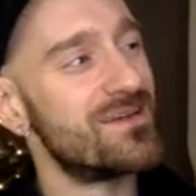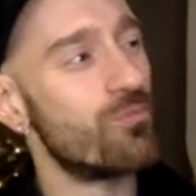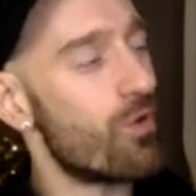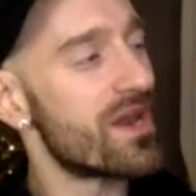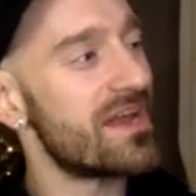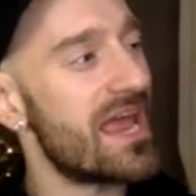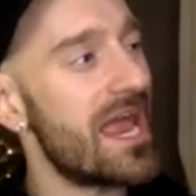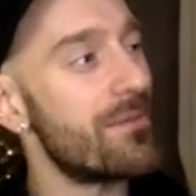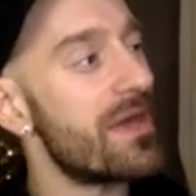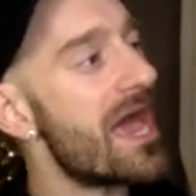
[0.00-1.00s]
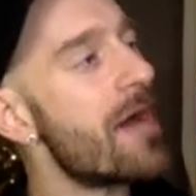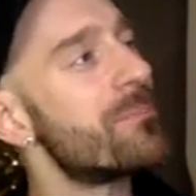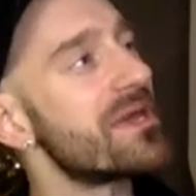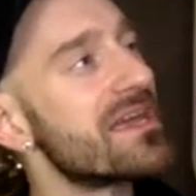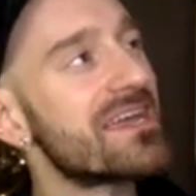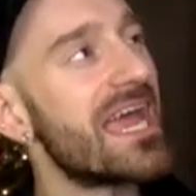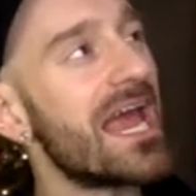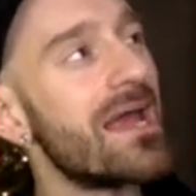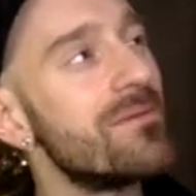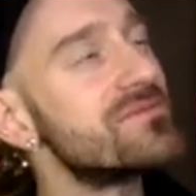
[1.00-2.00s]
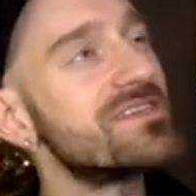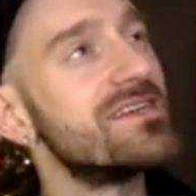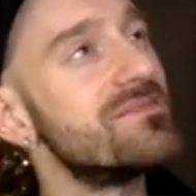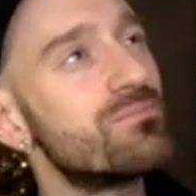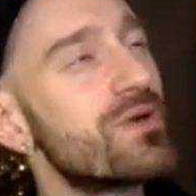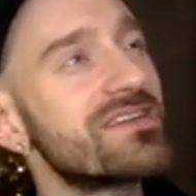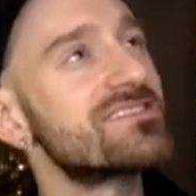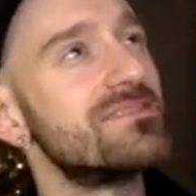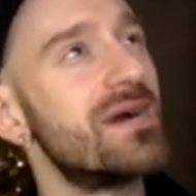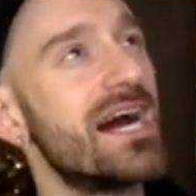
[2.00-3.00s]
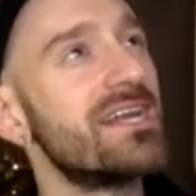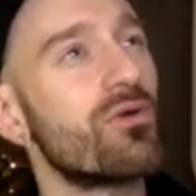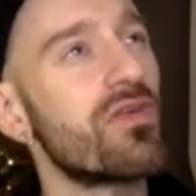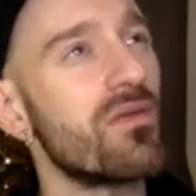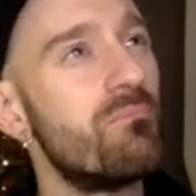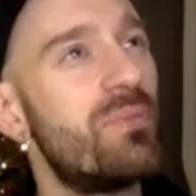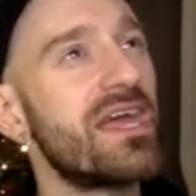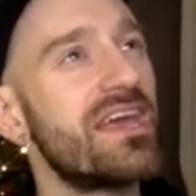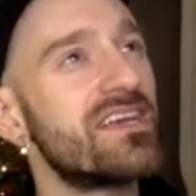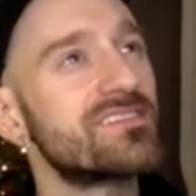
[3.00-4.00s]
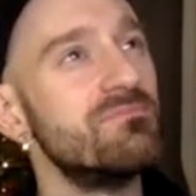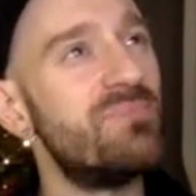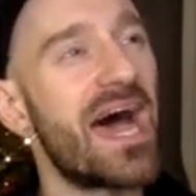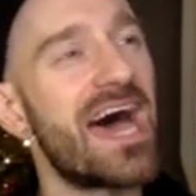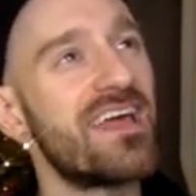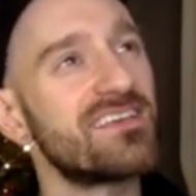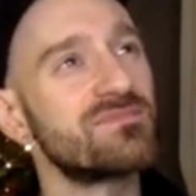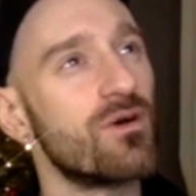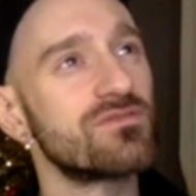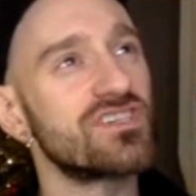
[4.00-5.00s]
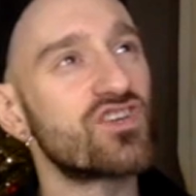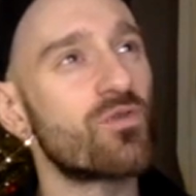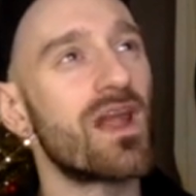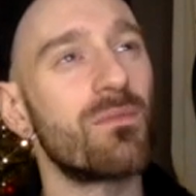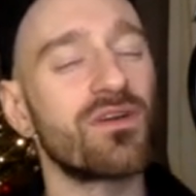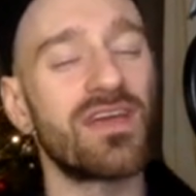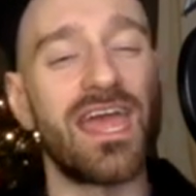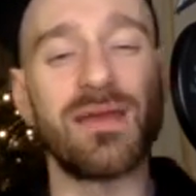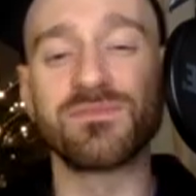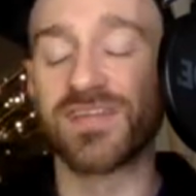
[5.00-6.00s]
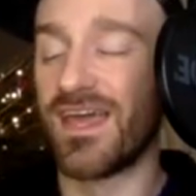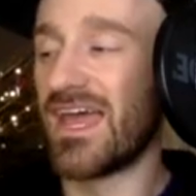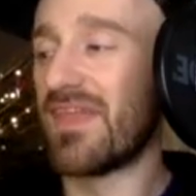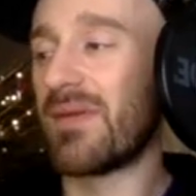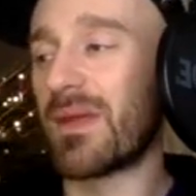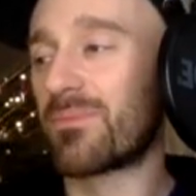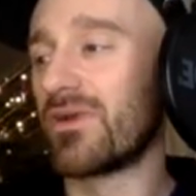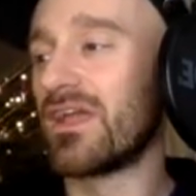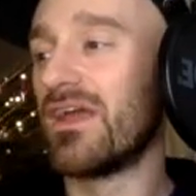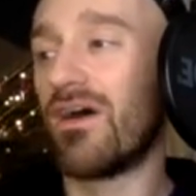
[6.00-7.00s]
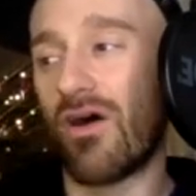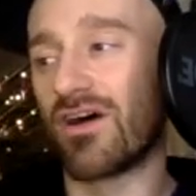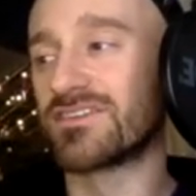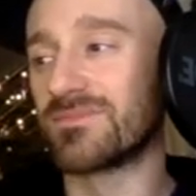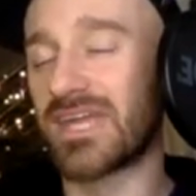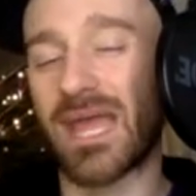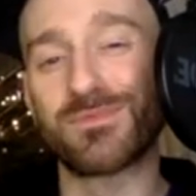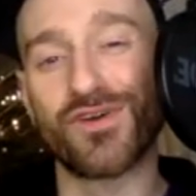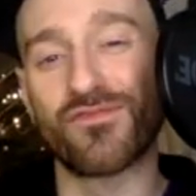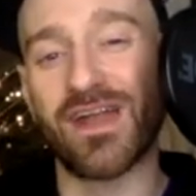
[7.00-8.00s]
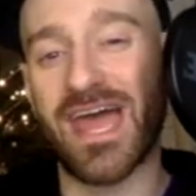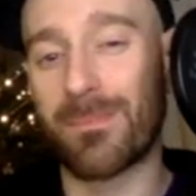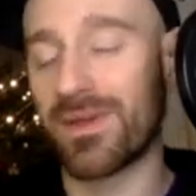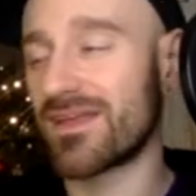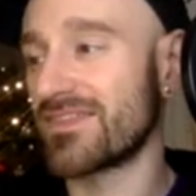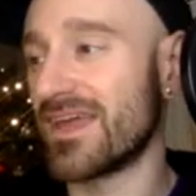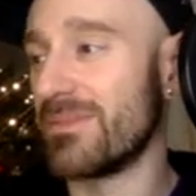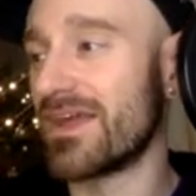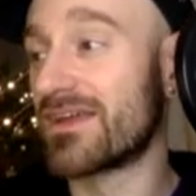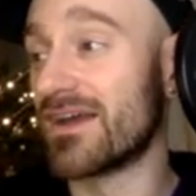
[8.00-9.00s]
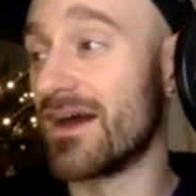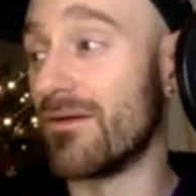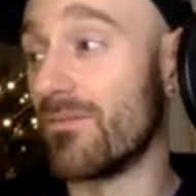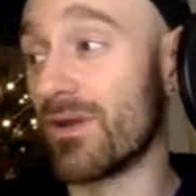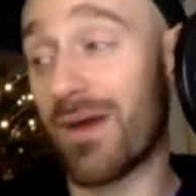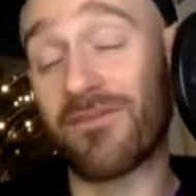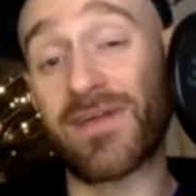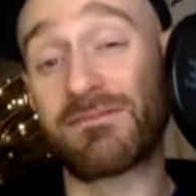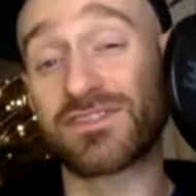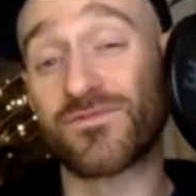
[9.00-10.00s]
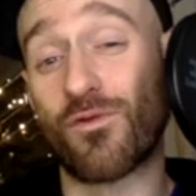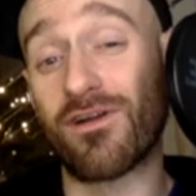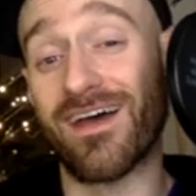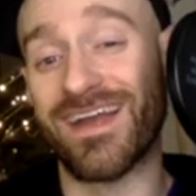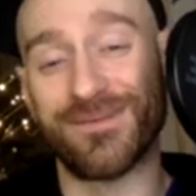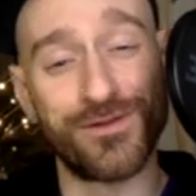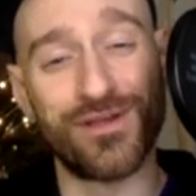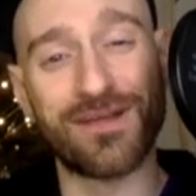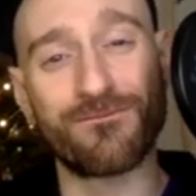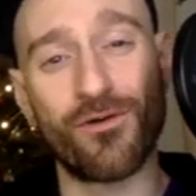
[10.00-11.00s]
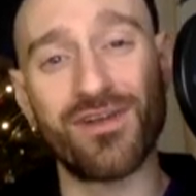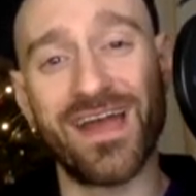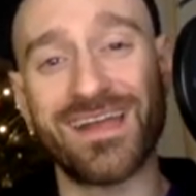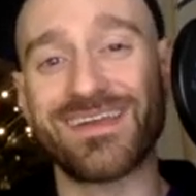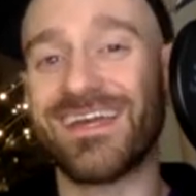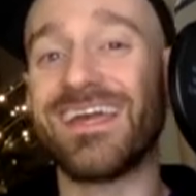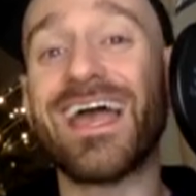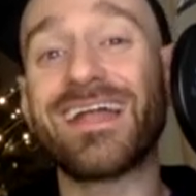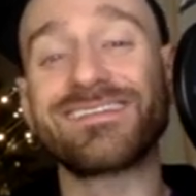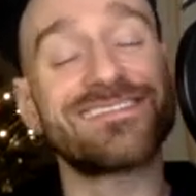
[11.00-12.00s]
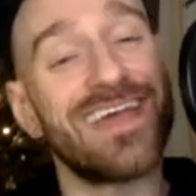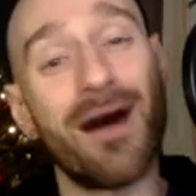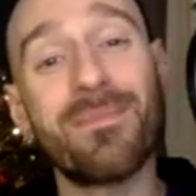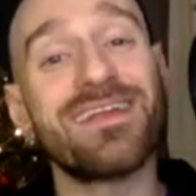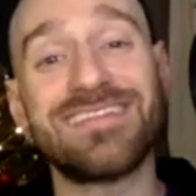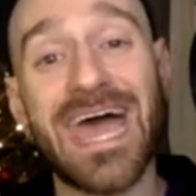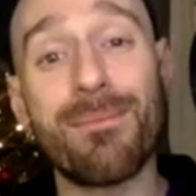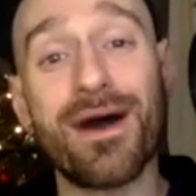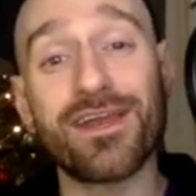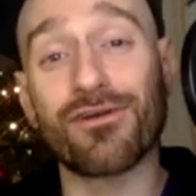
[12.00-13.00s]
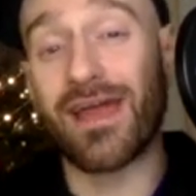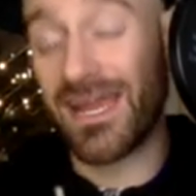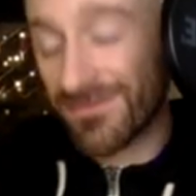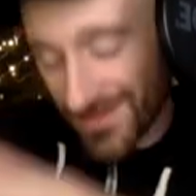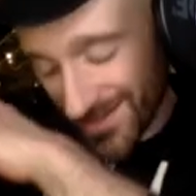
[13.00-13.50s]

What a name, Epic Games. It brings to mind only the biggest, baddest, most incredible games, and they make pretty awesome games over at Epic. They make one of my favorites, Fortnite. If you don't like Fortnite, yeah, I'm gonna dab on your grave.